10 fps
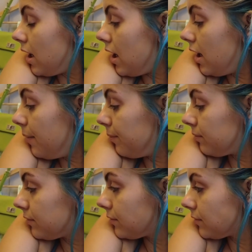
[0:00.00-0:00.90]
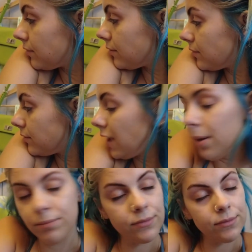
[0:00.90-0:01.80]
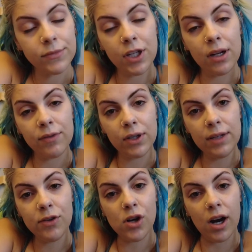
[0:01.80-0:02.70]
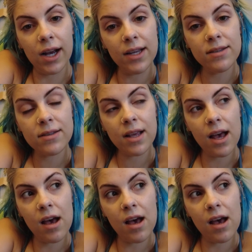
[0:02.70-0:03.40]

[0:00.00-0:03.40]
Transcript: Um, yeah, I'm gonna love you and leave you guys.